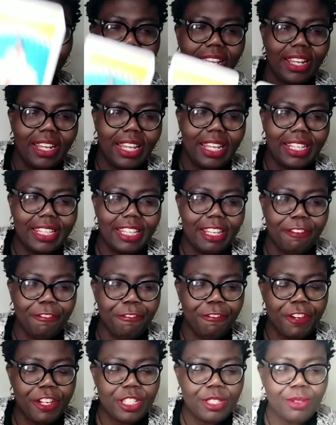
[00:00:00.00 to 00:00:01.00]
like the
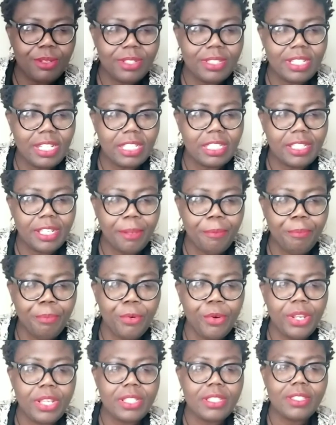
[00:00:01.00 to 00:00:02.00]
first was the
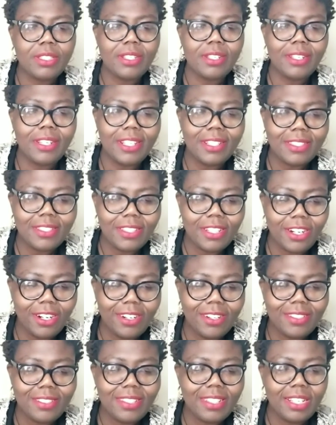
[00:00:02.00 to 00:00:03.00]
temperance, the
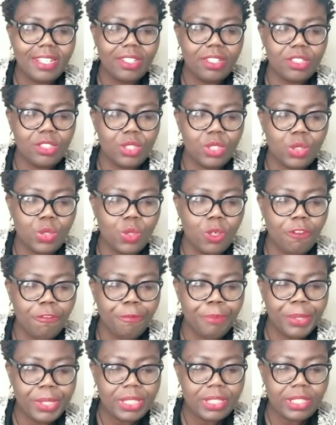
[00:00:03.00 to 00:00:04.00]
stars, two of
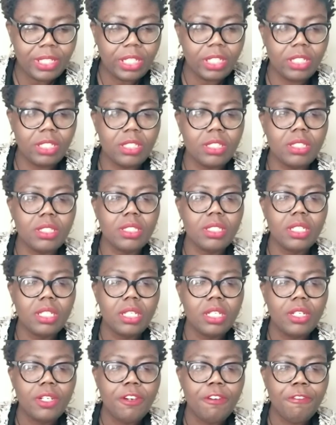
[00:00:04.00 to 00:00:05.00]
pentacles,
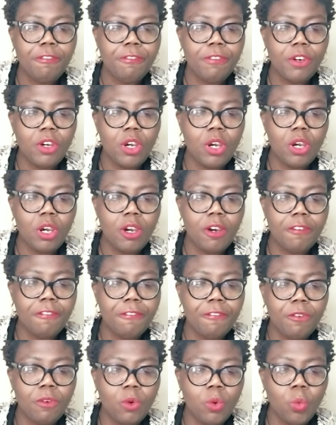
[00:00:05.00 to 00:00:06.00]
four
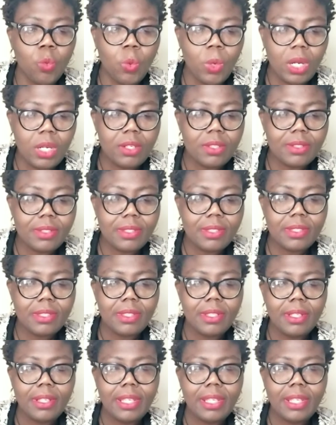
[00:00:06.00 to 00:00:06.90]
of wands,